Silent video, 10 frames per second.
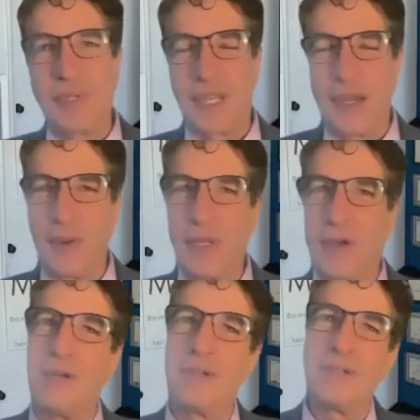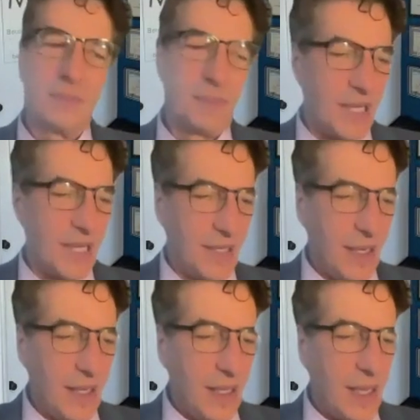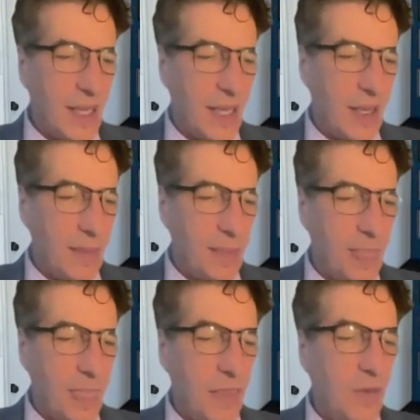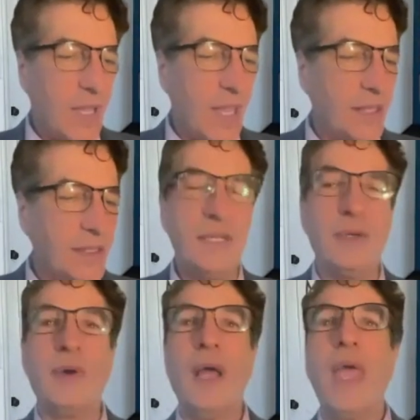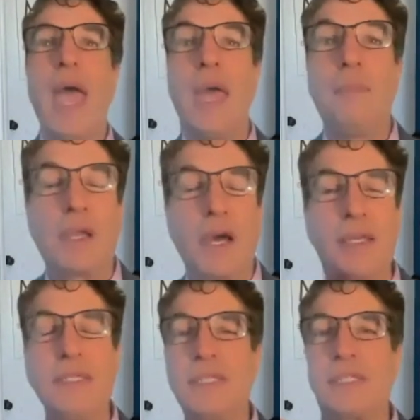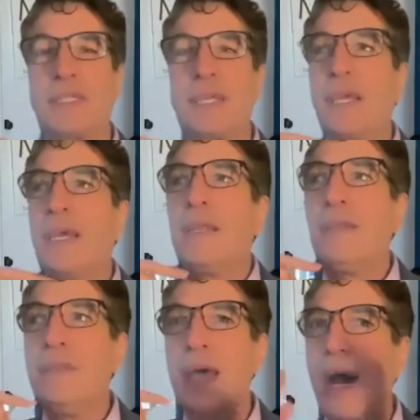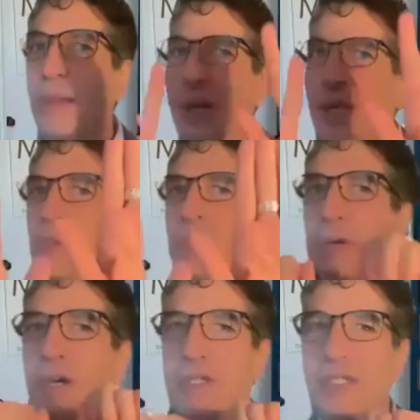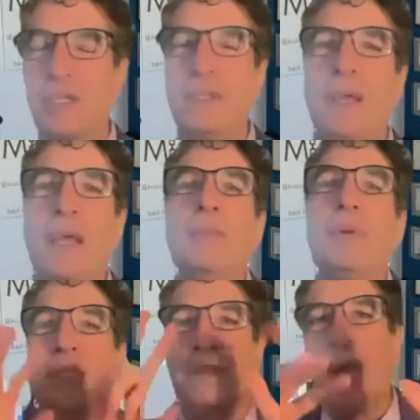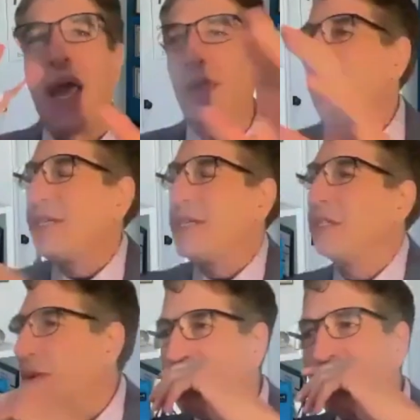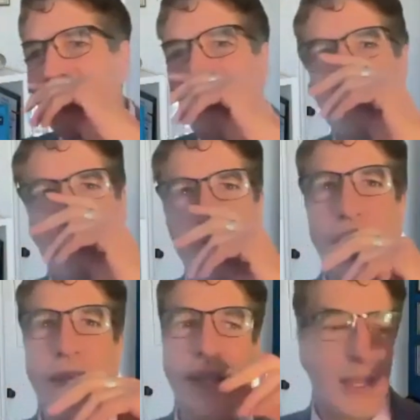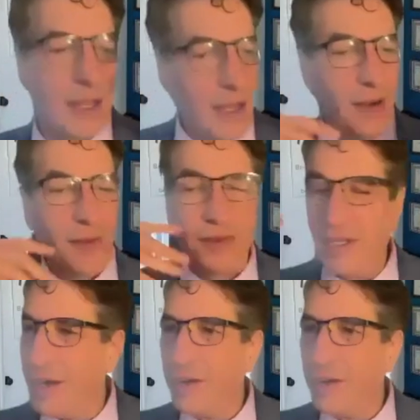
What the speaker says: this as I go along, but you can too. And because it's not about the other person, but it's about the situation that you're in, like, oh,